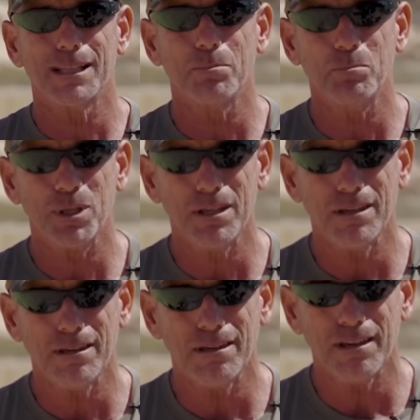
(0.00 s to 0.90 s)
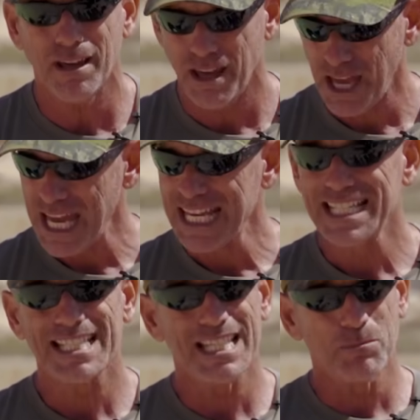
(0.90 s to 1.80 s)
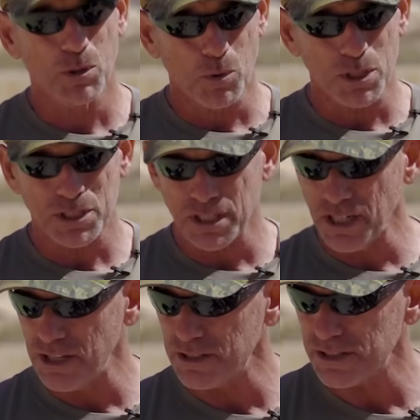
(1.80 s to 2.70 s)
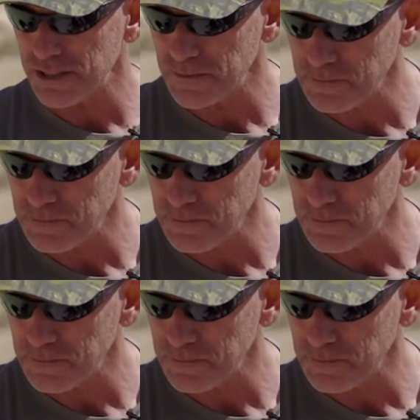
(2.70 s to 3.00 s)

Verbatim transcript: a little ping. Some are worse than others.